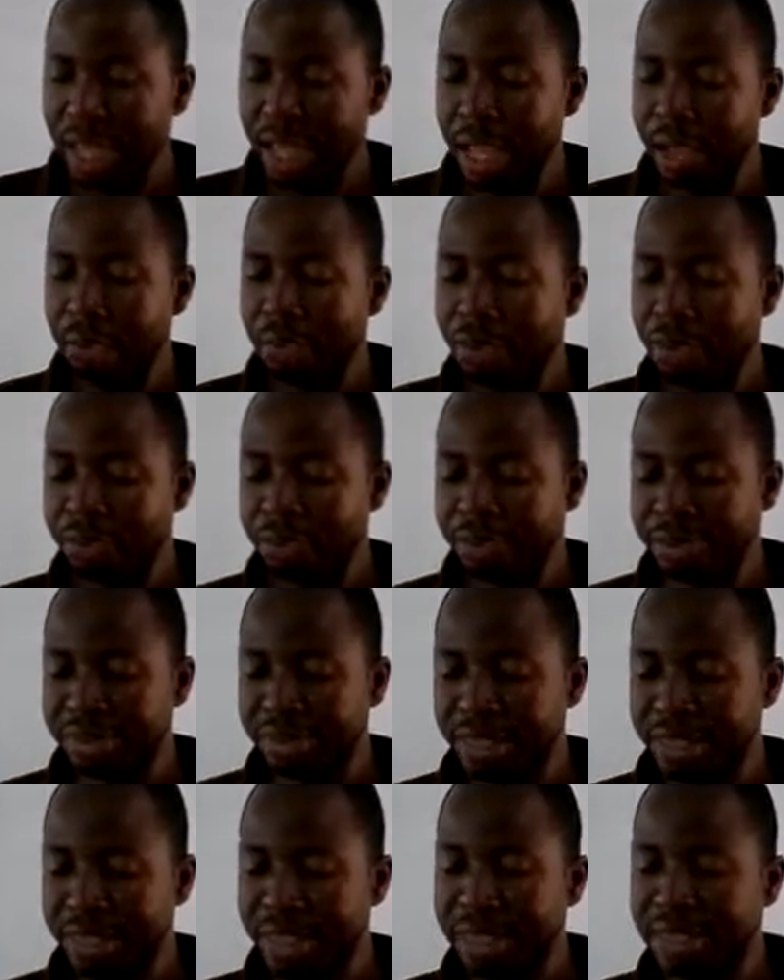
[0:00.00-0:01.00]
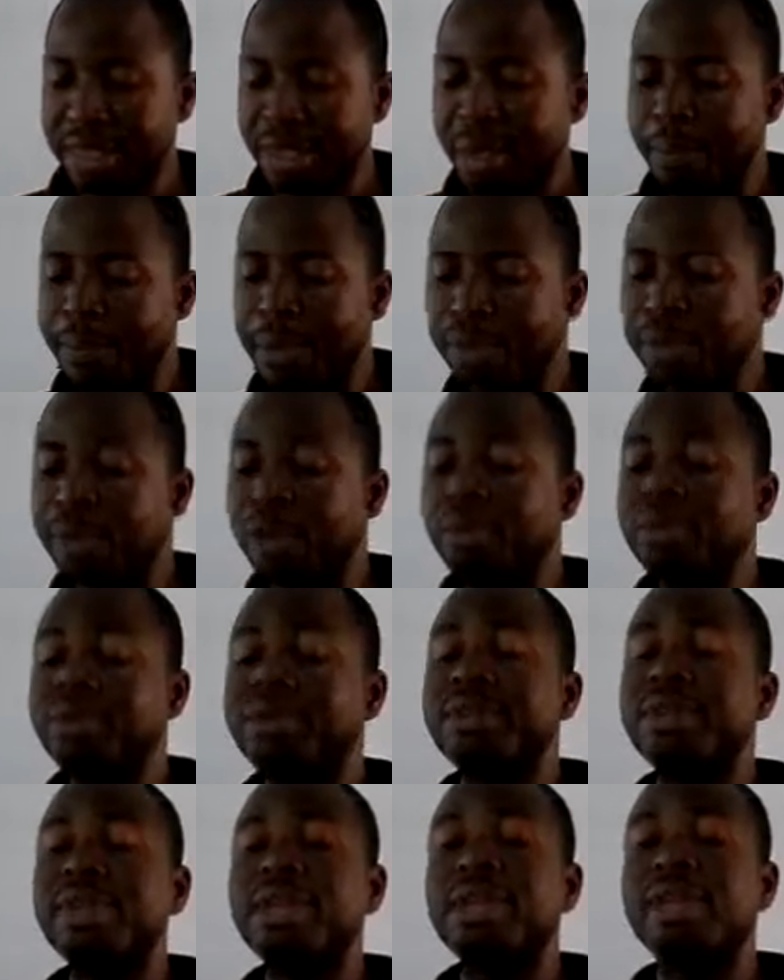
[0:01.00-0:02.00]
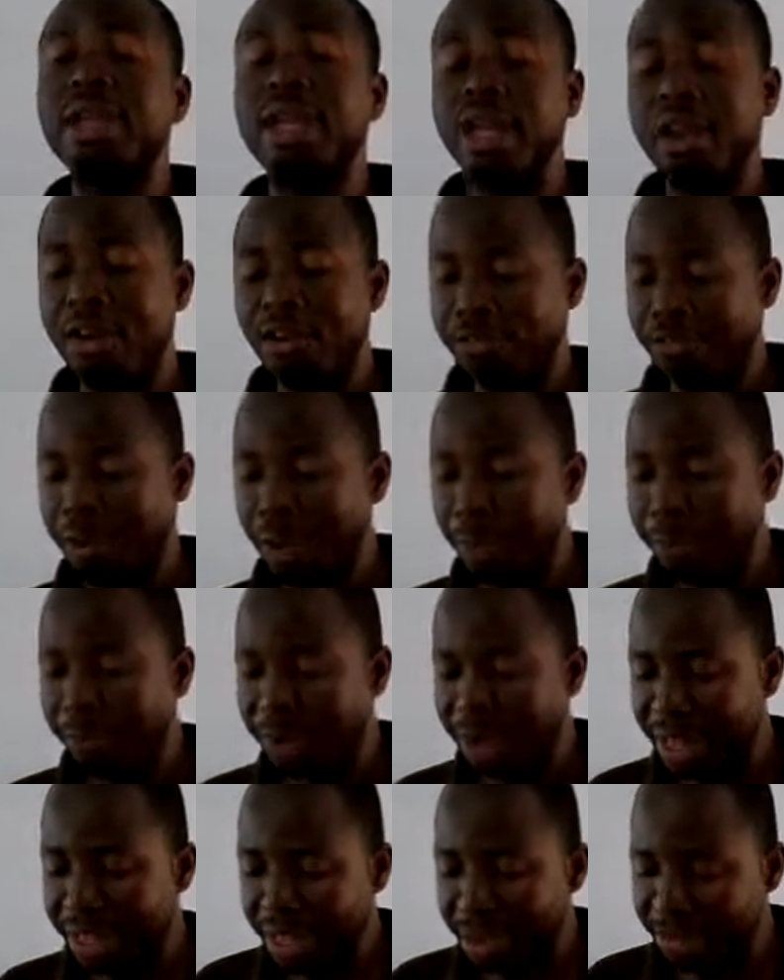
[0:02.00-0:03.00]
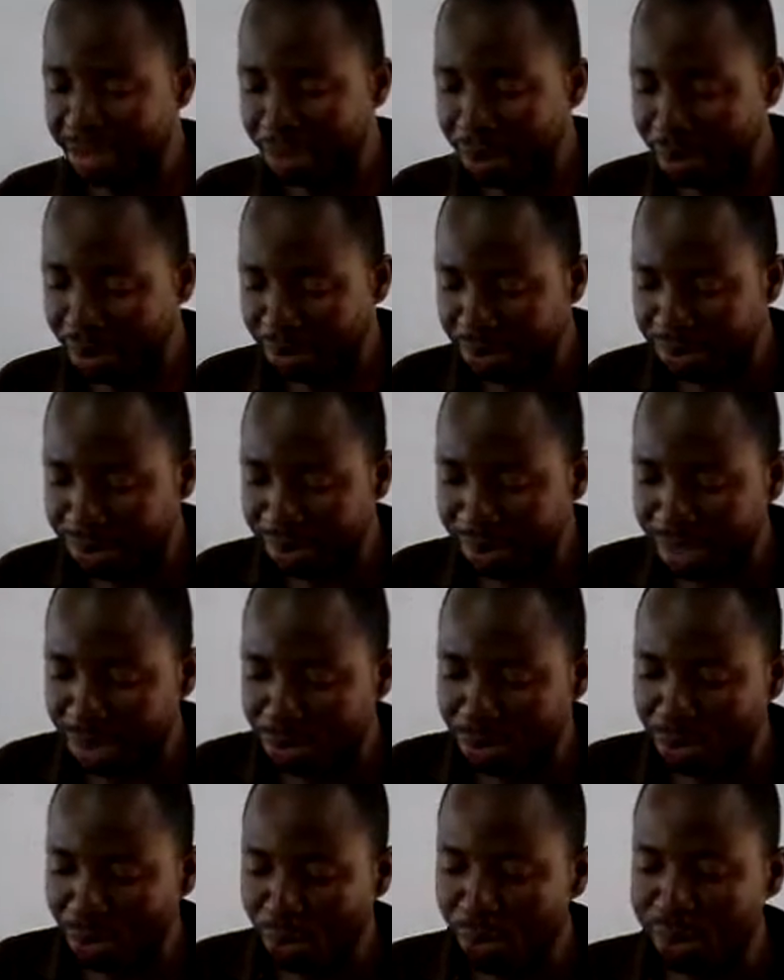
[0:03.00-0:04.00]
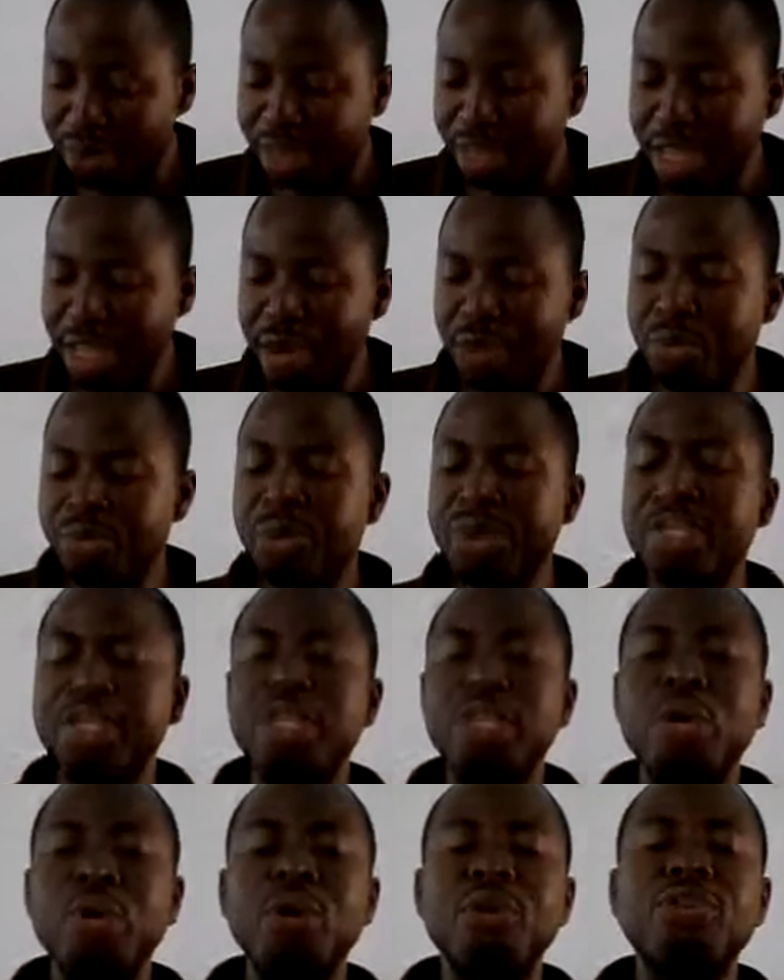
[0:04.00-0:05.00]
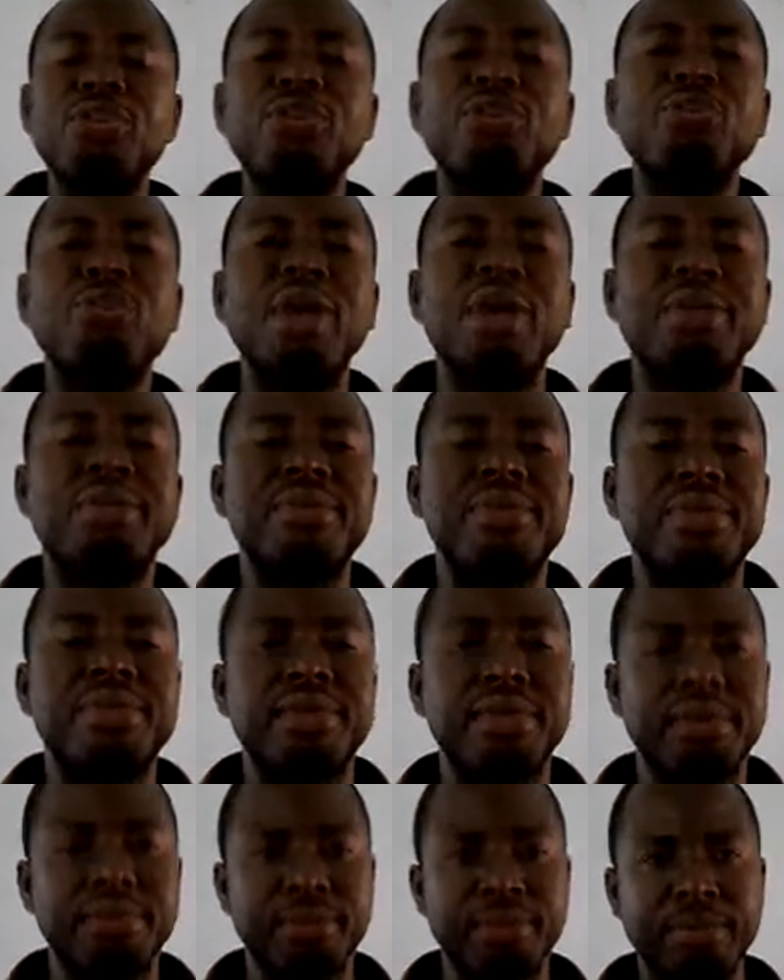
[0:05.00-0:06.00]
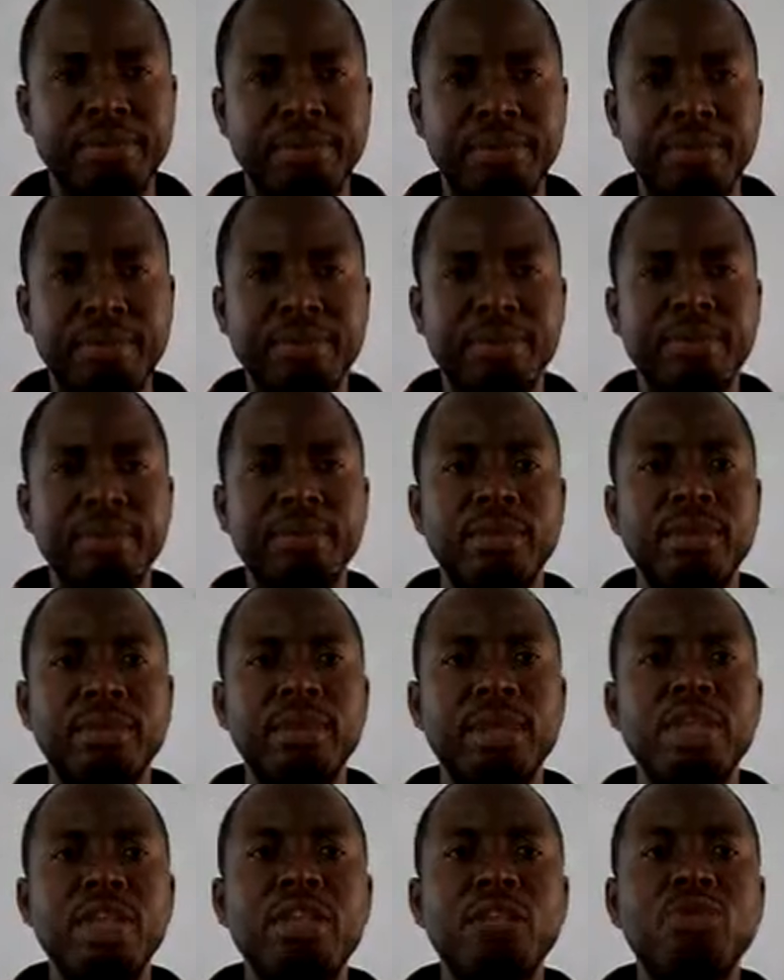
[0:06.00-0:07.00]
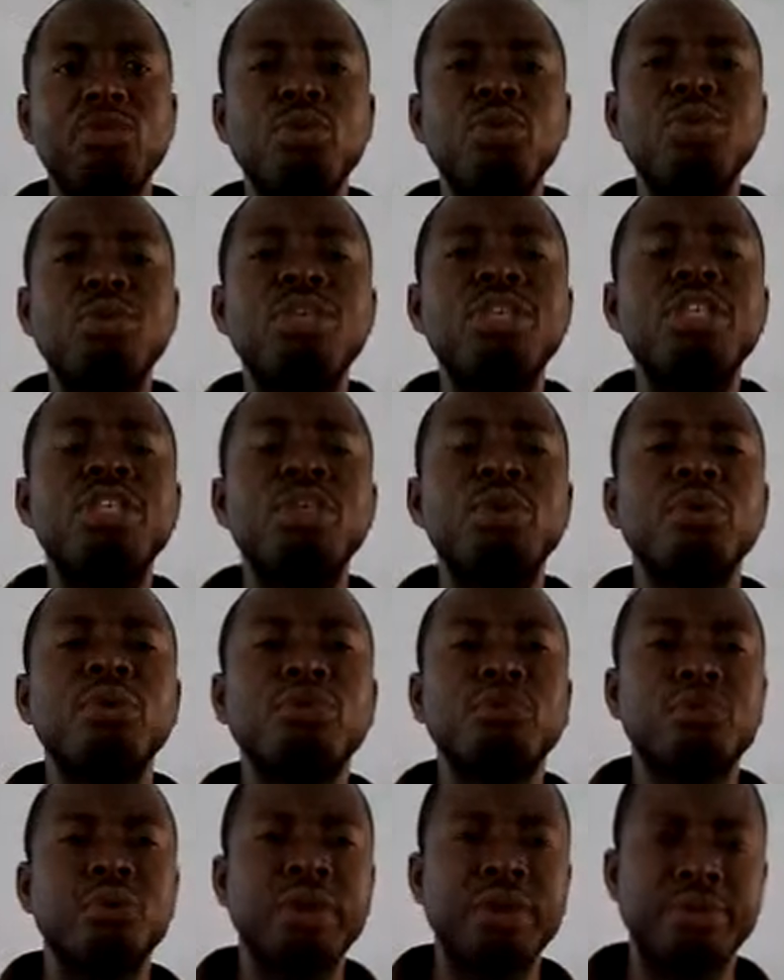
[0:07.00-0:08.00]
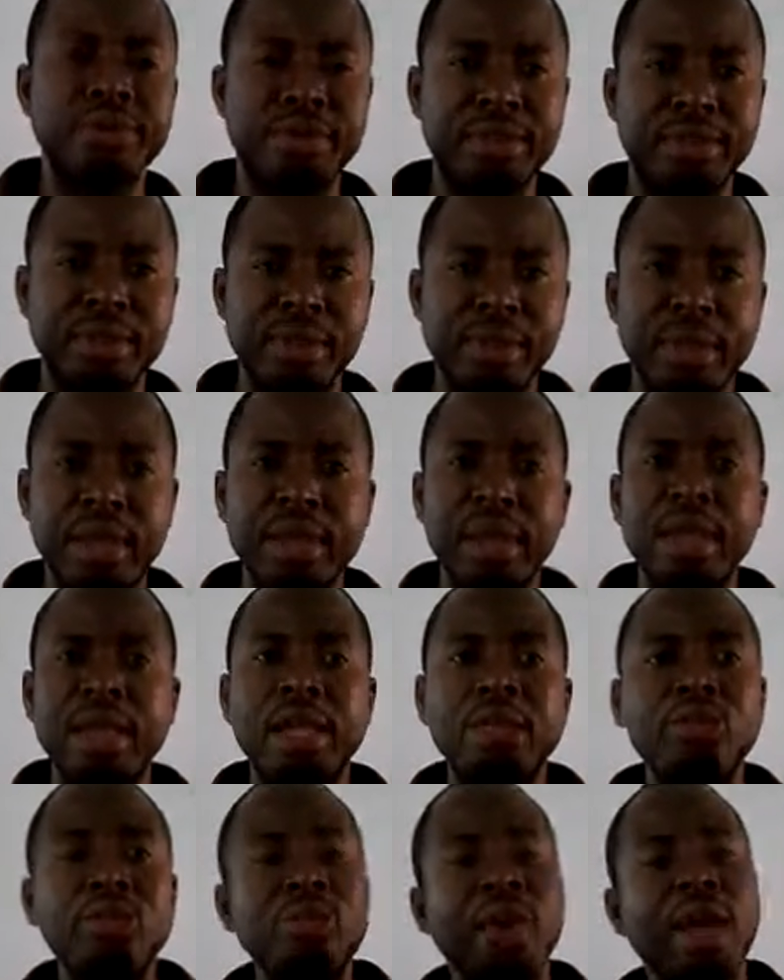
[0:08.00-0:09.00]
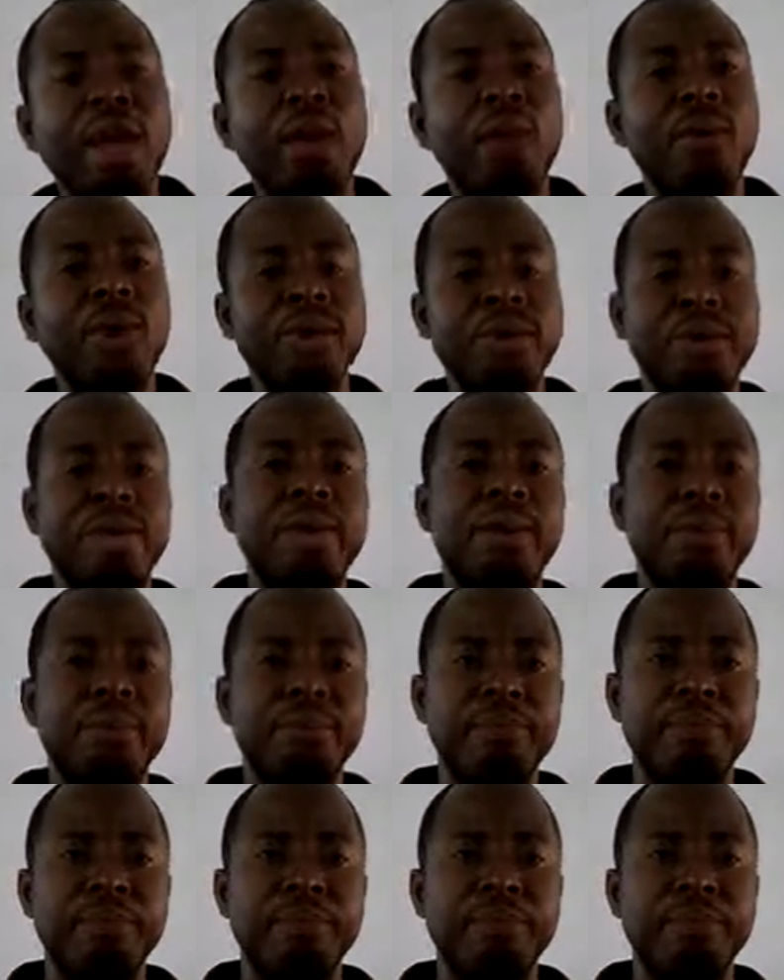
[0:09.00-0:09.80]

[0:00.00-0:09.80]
And we also said another major reason for planning meals is to what? Reduce stress. Is to reduce stress. You are a worker.